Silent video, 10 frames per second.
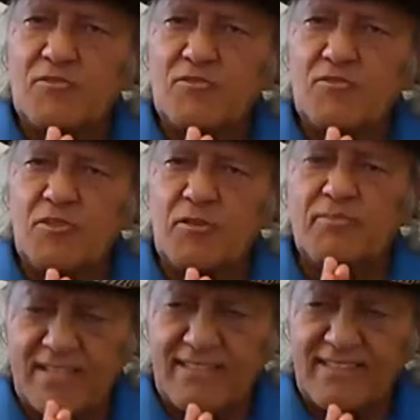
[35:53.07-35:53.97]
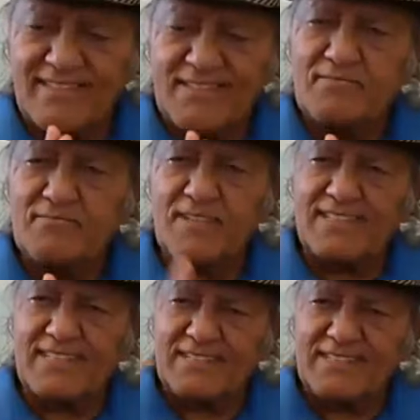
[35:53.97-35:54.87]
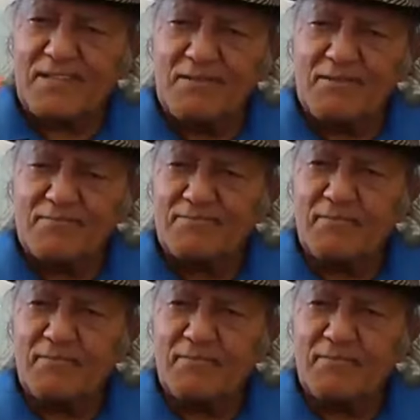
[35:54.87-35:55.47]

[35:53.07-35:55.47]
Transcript: out. Love and namaste. Take care,